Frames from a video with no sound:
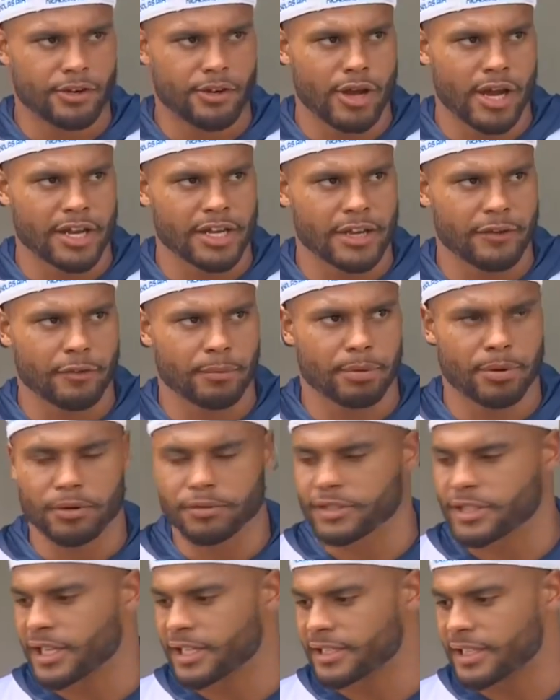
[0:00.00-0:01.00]
No, I never
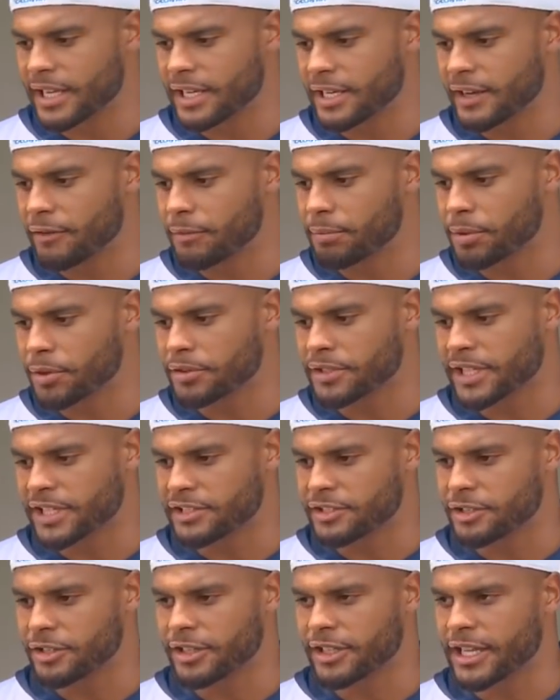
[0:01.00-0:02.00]
protest. I never
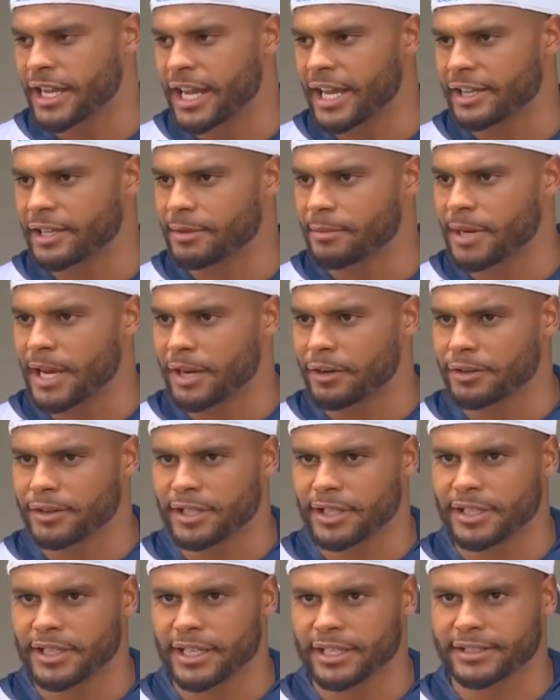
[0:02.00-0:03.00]
protest during the anthem, and I don't
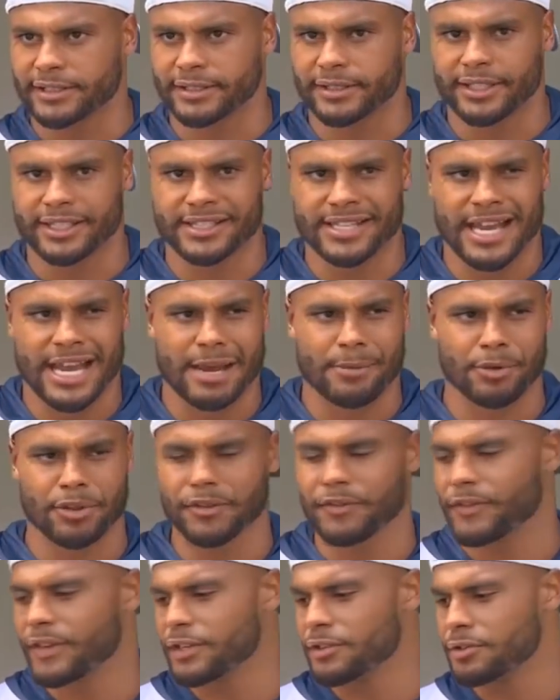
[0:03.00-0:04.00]
think that's the time or
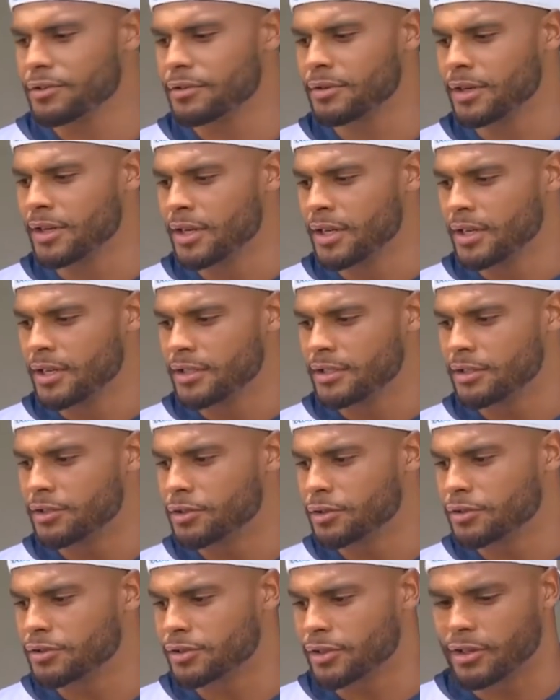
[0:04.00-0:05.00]
the venue to
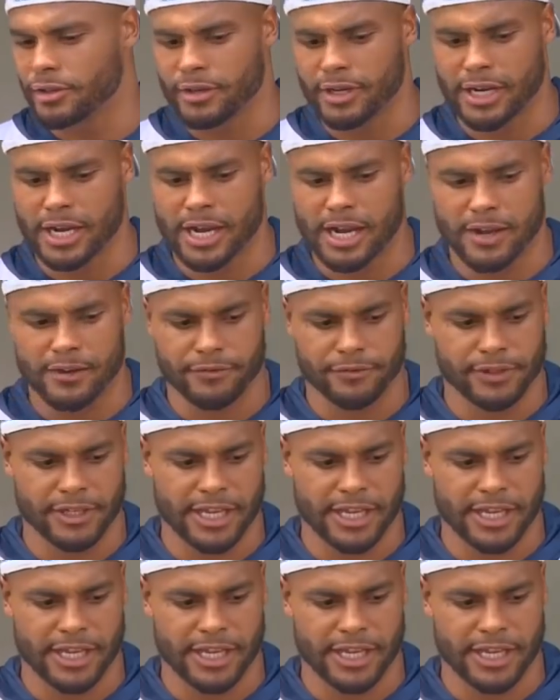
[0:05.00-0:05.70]
do so.